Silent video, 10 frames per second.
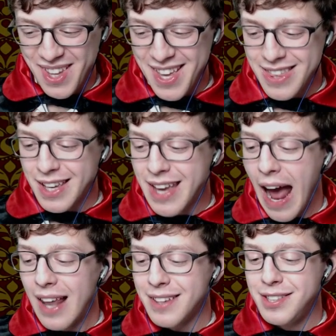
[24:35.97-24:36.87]
The
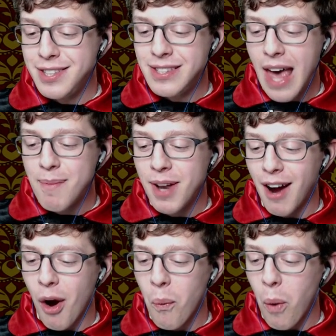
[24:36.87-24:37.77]
galaxy salmon
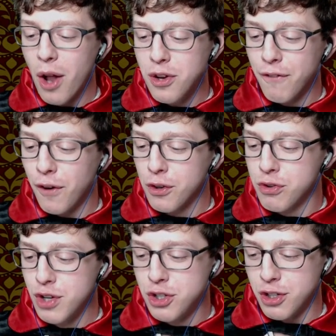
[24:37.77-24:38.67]
are a wonderful
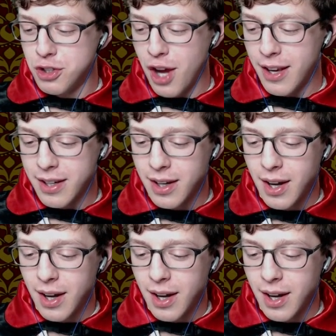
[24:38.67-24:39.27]
creature, Jake.